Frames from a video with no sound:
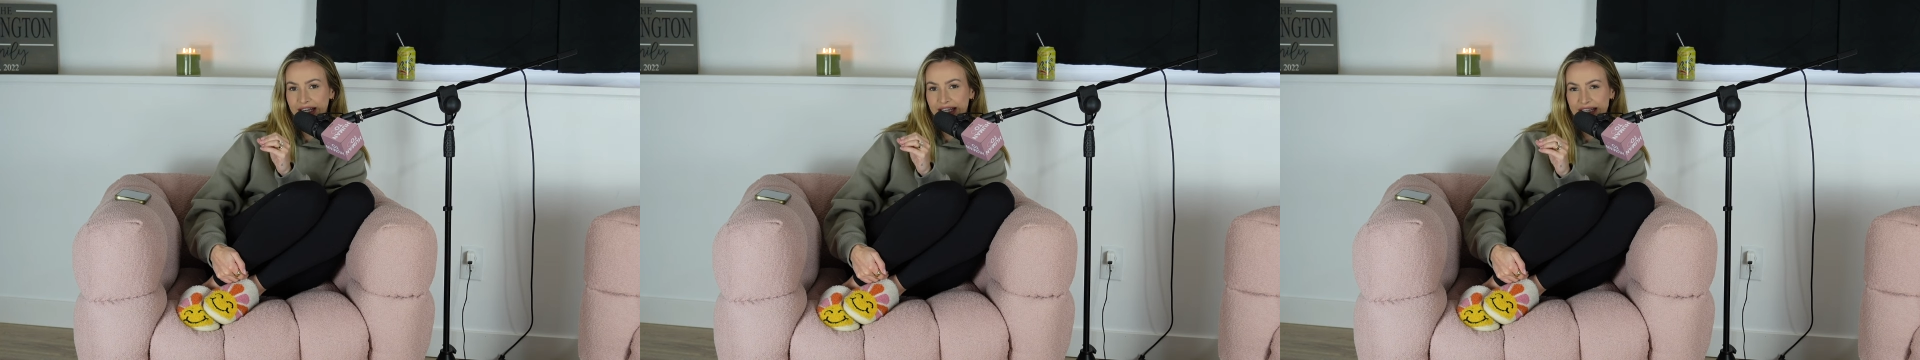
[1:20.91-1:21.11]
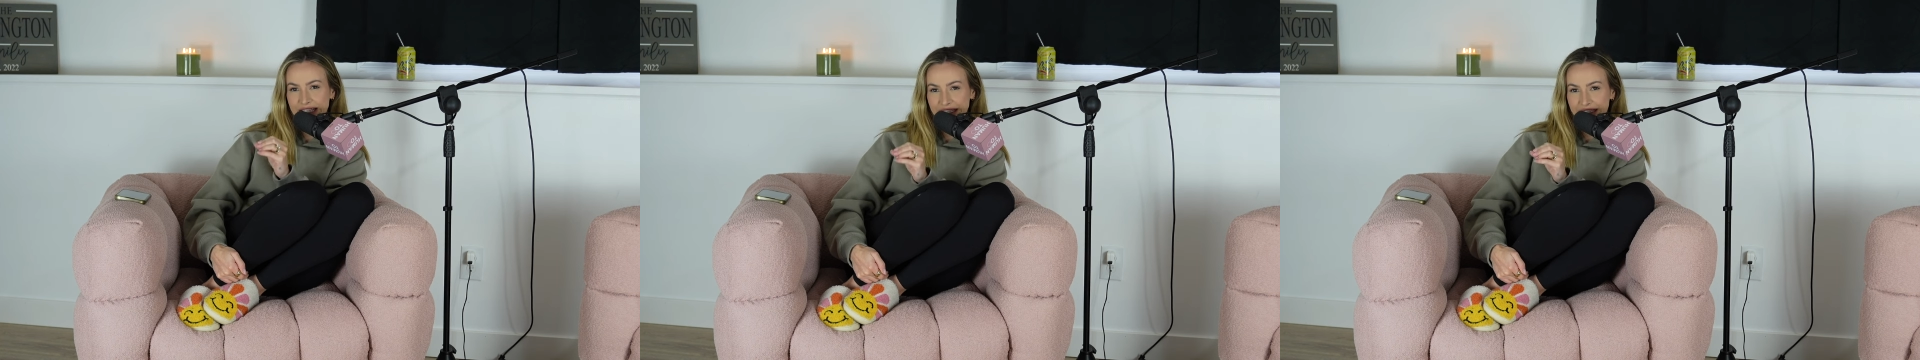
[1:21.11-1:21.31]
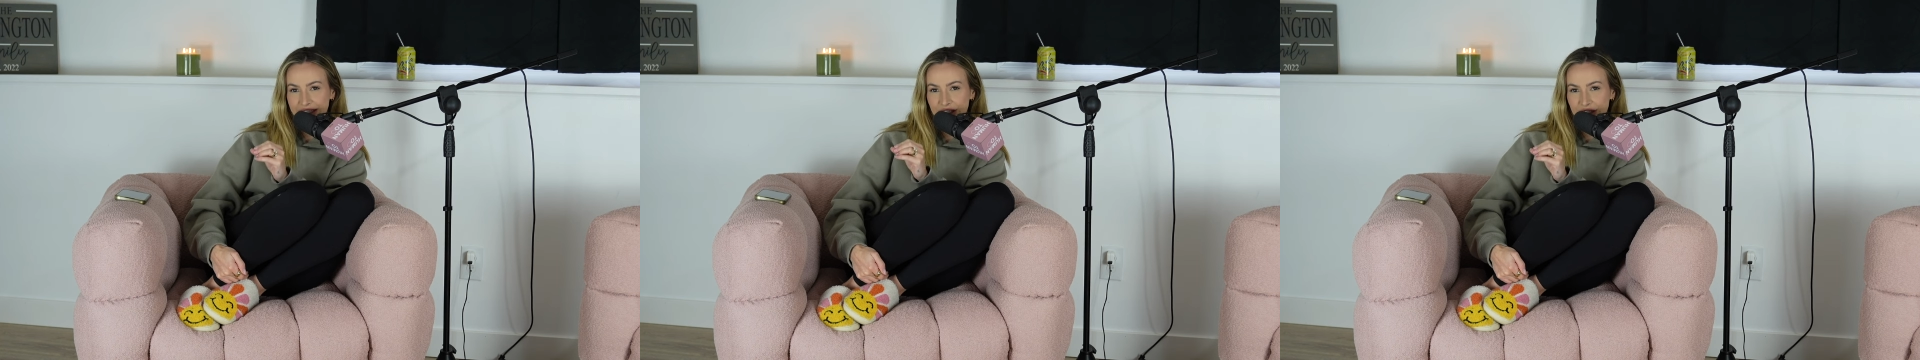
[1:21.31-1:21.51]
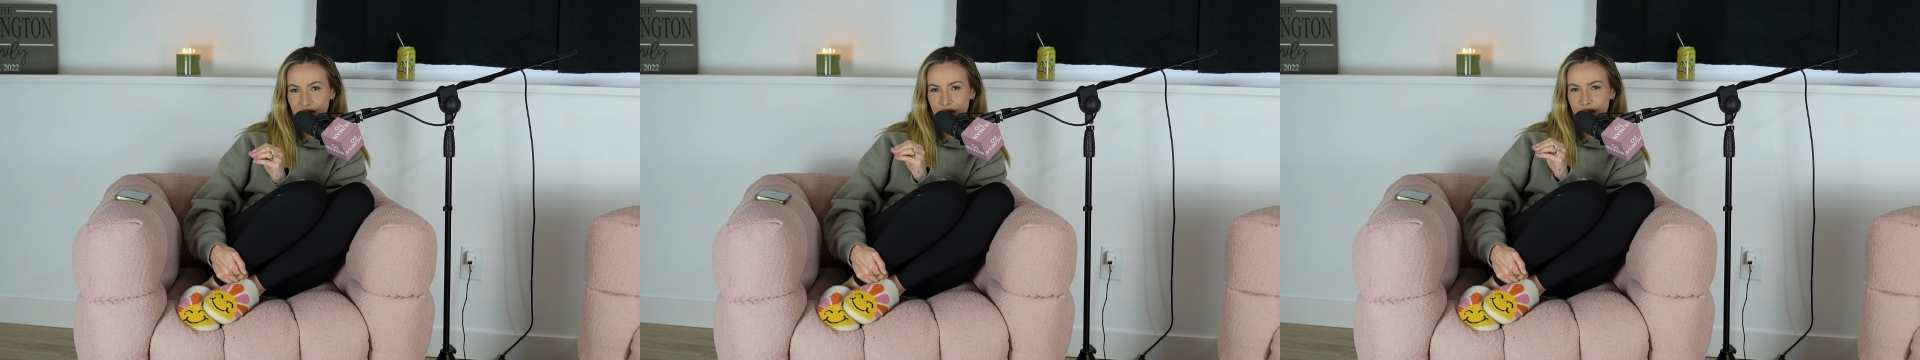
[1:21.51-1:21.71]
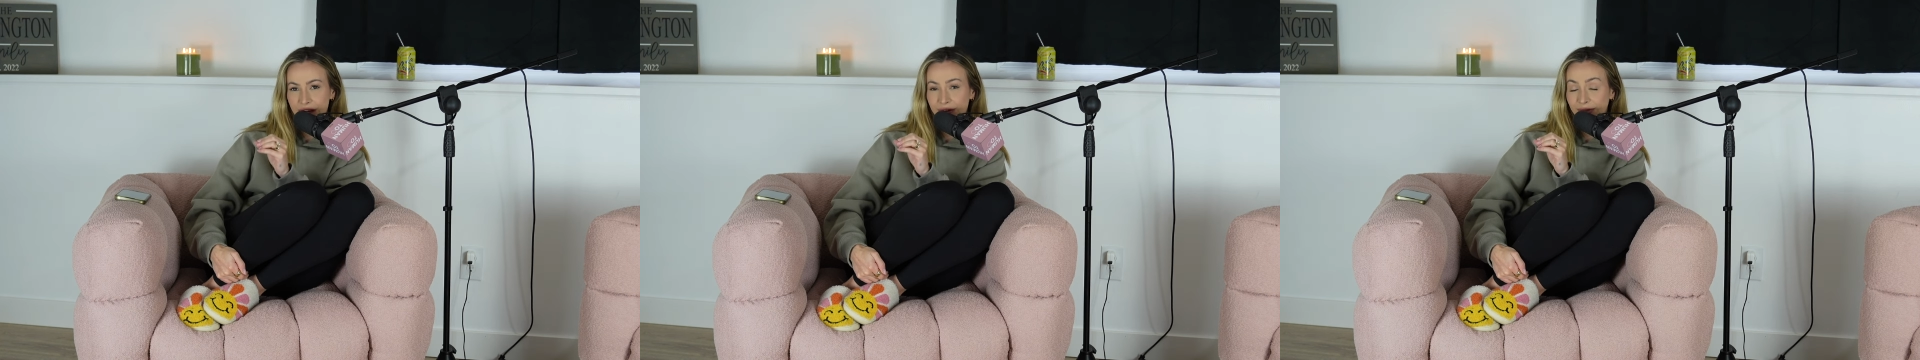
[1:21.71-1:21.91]
I needed to
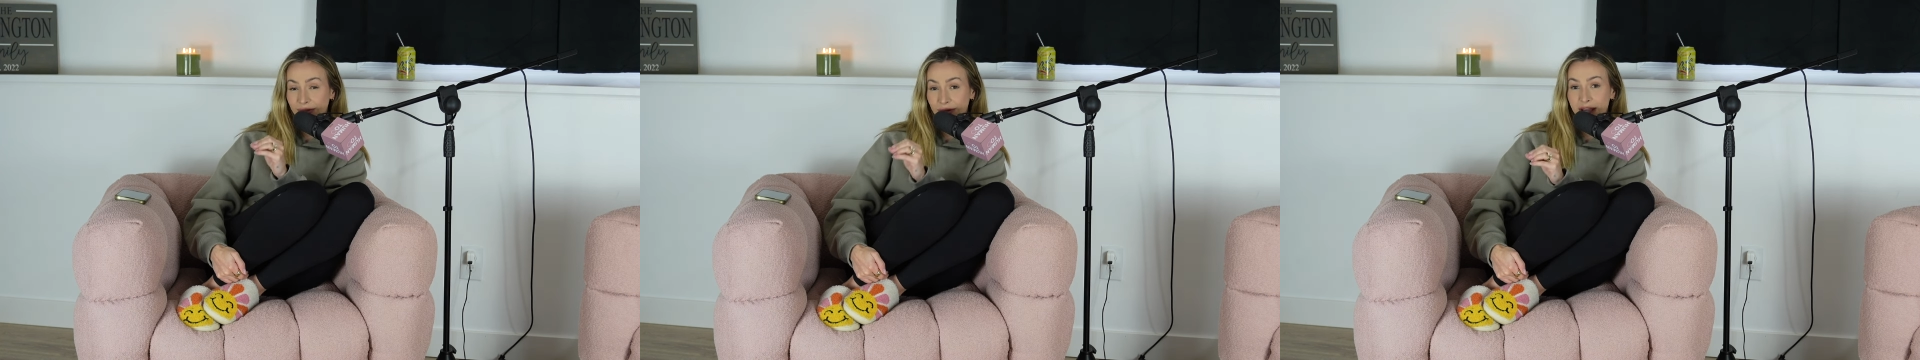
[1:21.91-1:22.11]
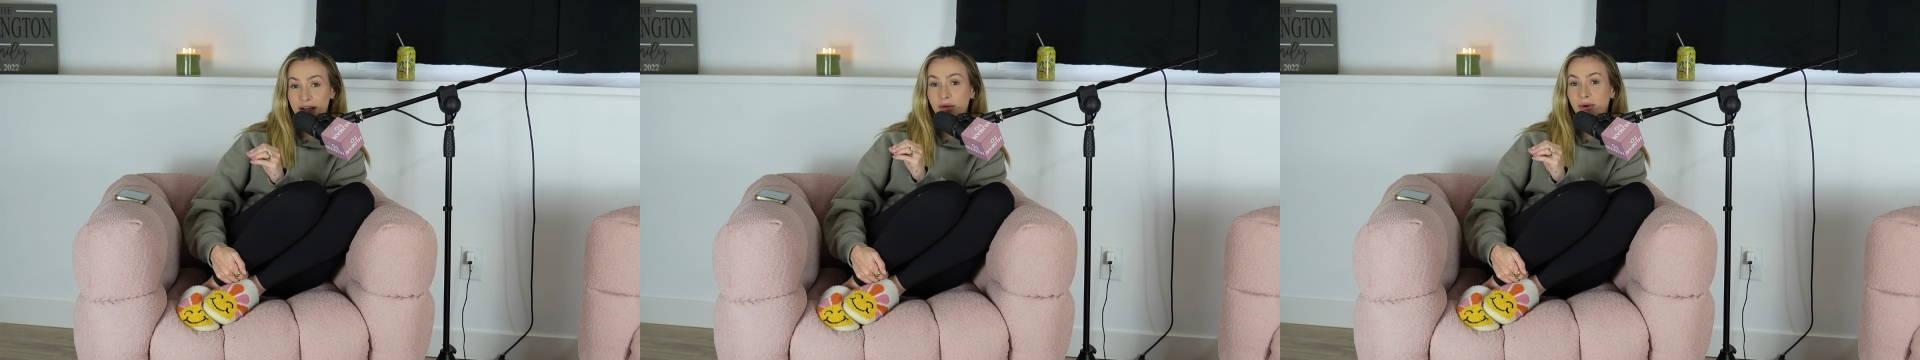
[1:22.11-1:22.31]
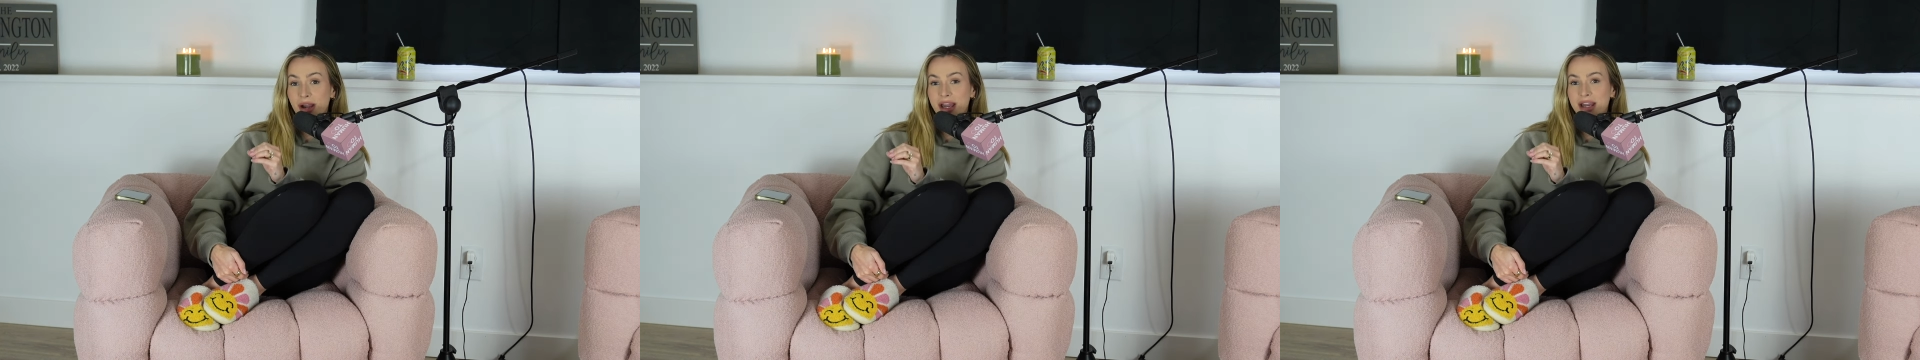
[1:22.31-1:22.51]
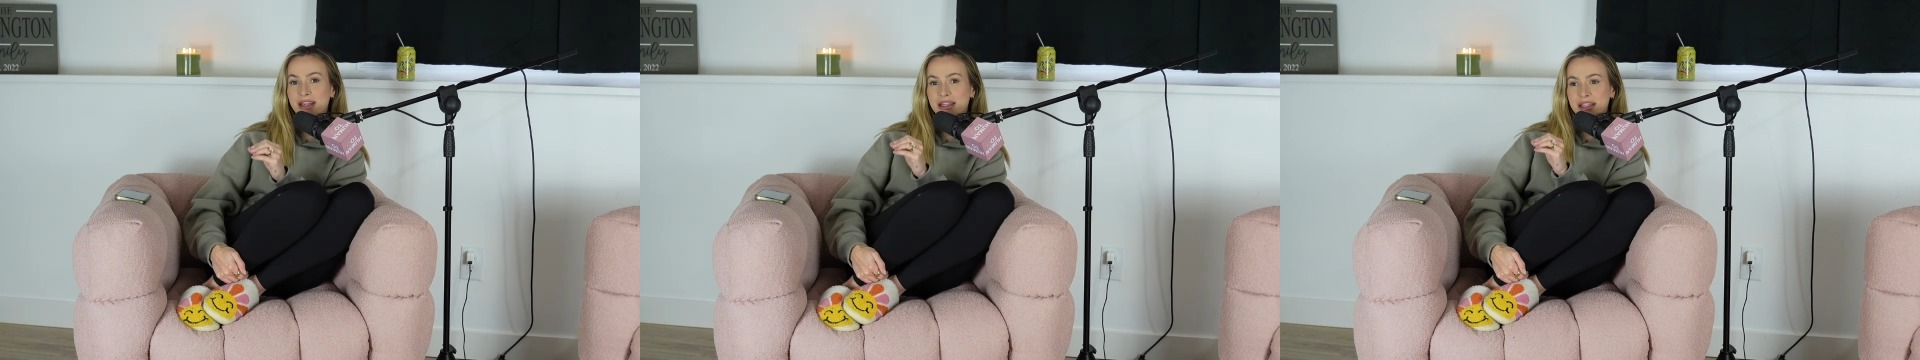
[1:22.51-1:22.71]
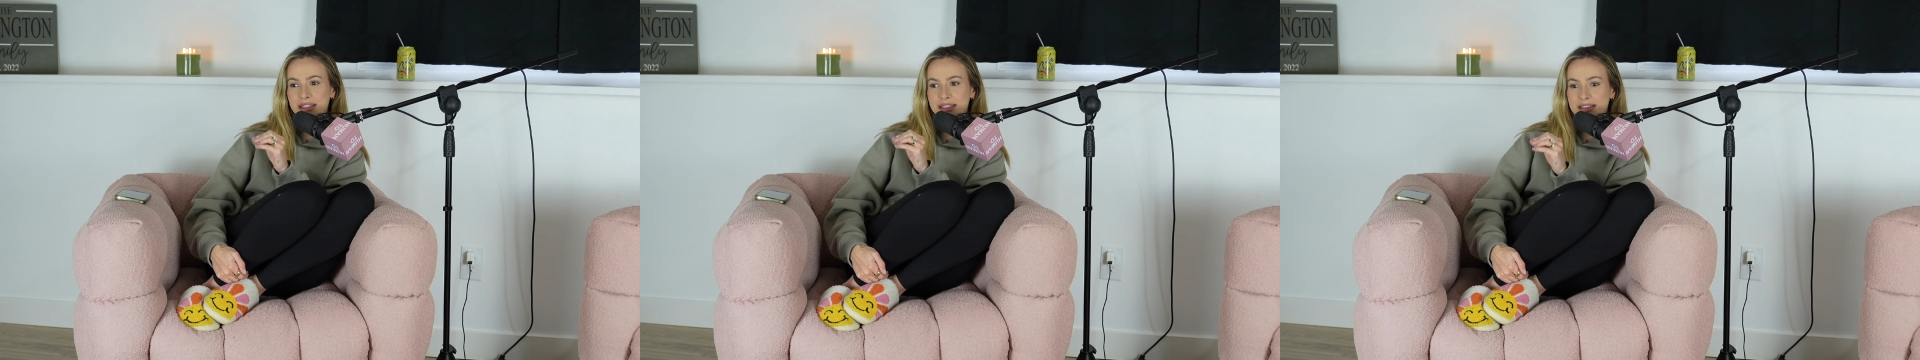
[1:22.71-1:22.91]
do that right
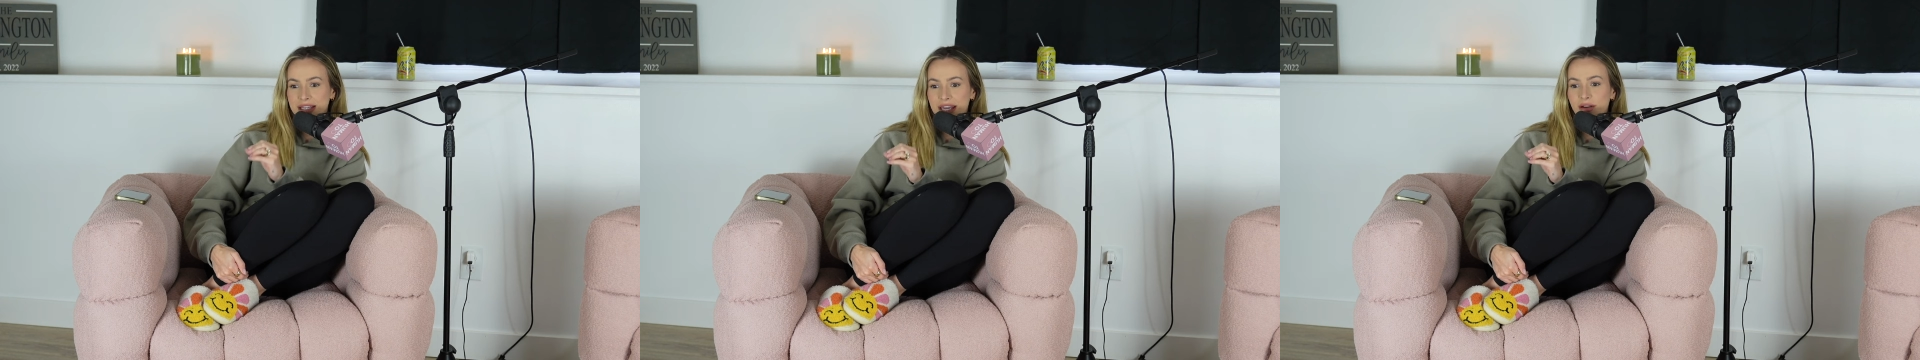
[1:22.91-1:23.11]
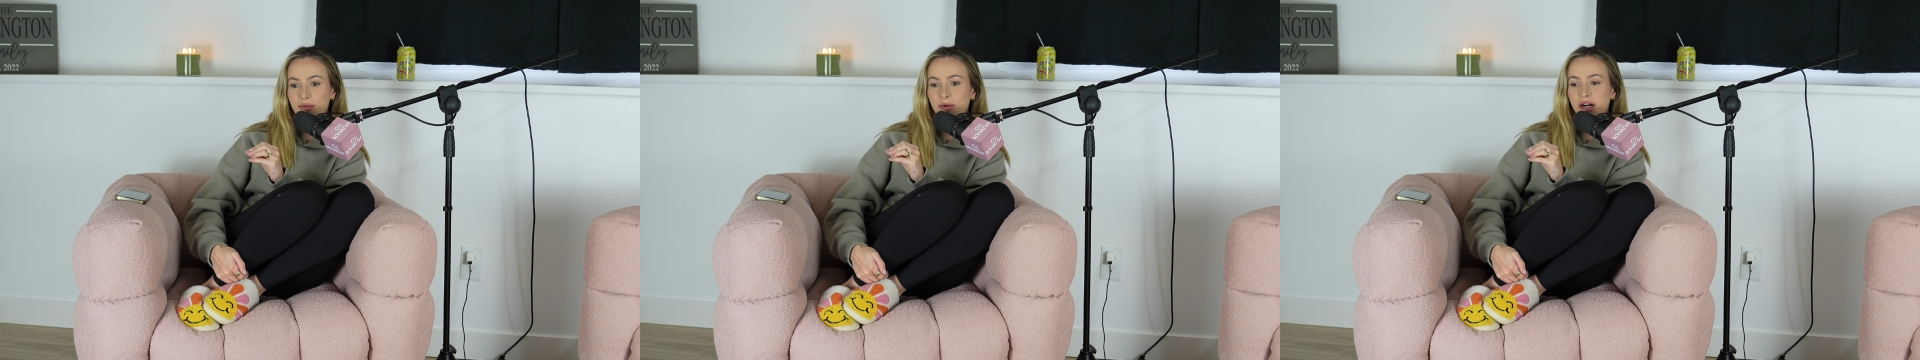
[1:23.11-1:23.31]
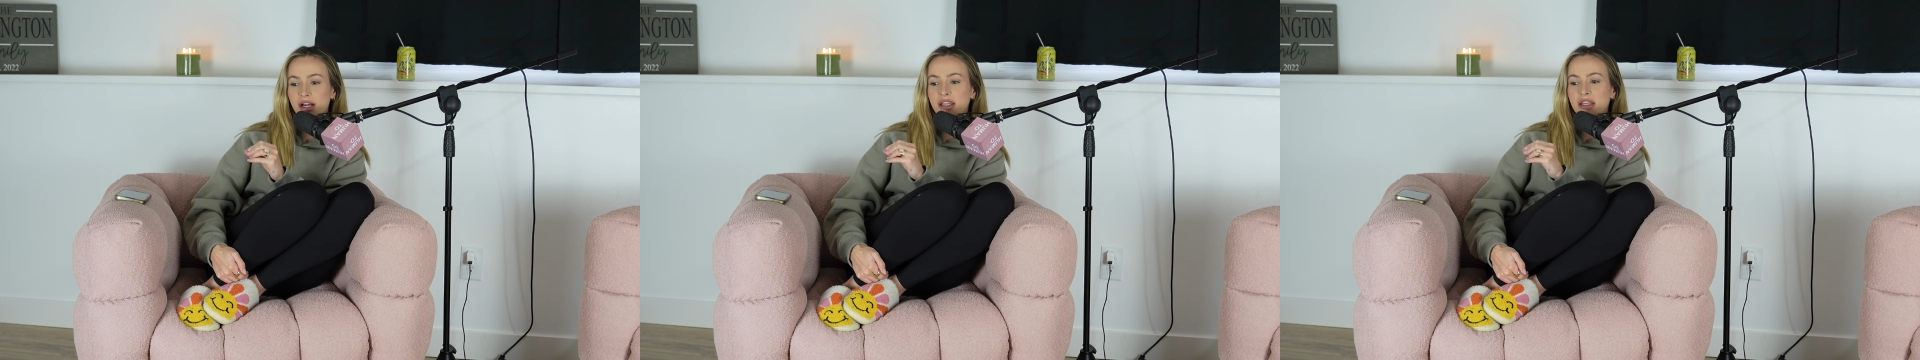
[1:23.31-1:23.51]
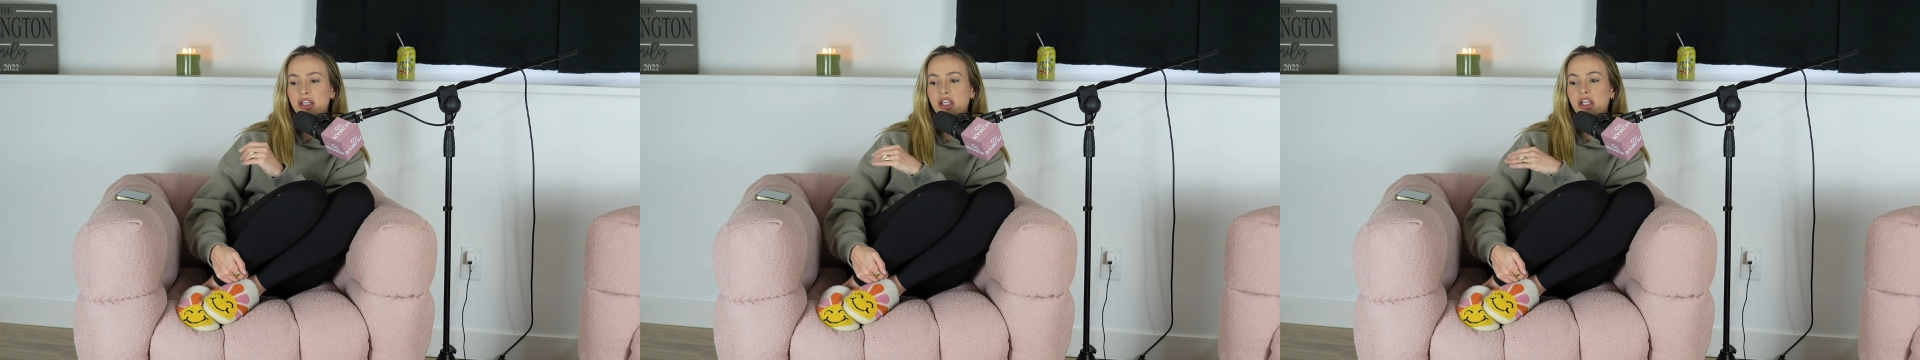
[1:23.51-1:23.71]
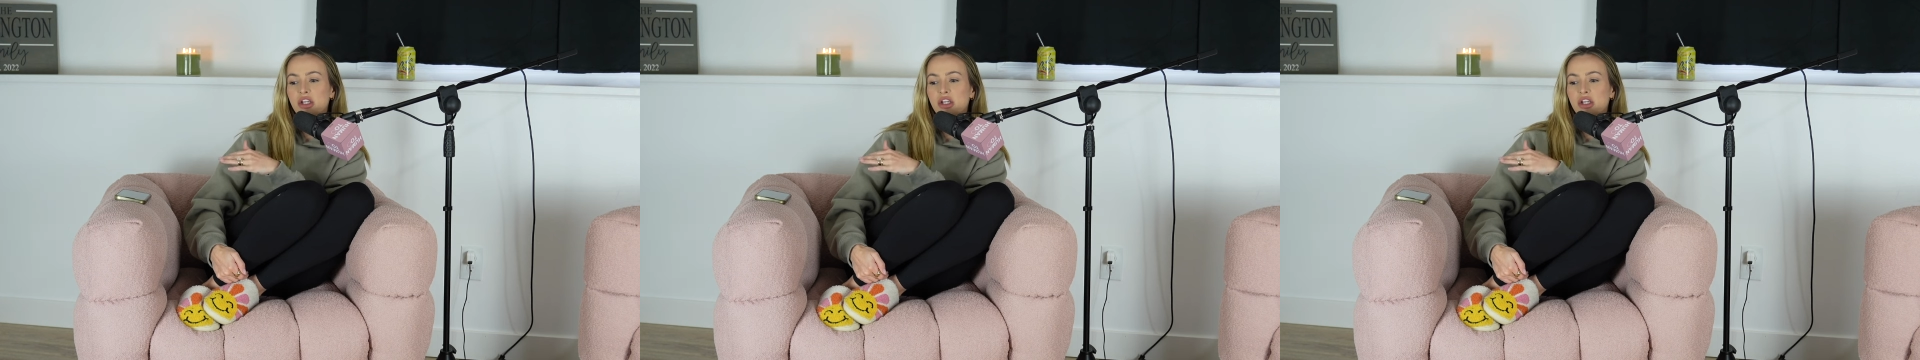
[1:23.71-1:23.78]
away, like day one.